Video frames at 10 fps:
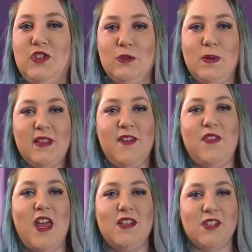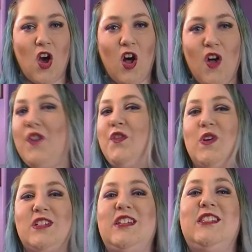do believe that is all
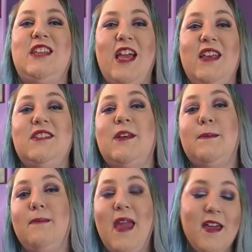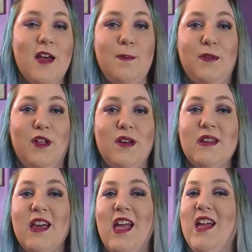for today's makeup
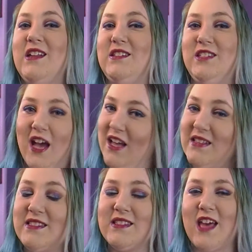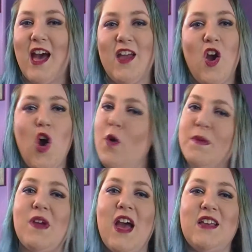look, Dusk. I hope
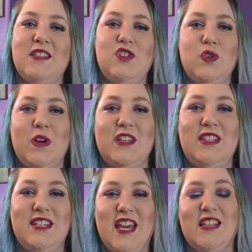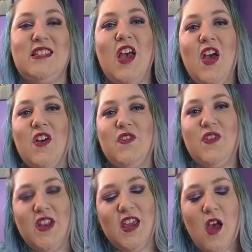you guys enjoyed today's
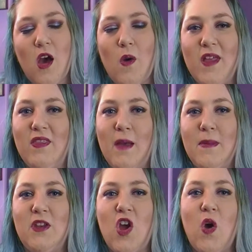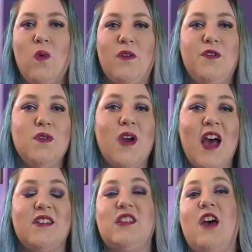video, and let me know if you
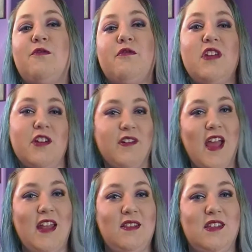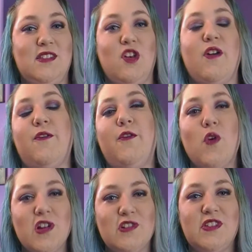guys have recreated this look
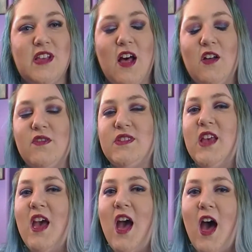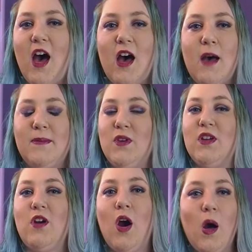for yourselves. You
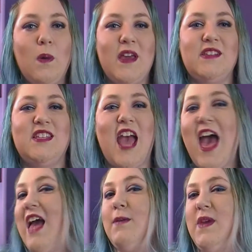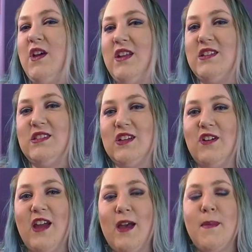can always tag me on
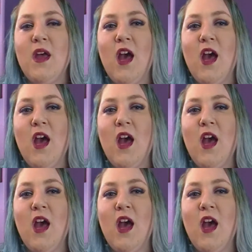Instagram.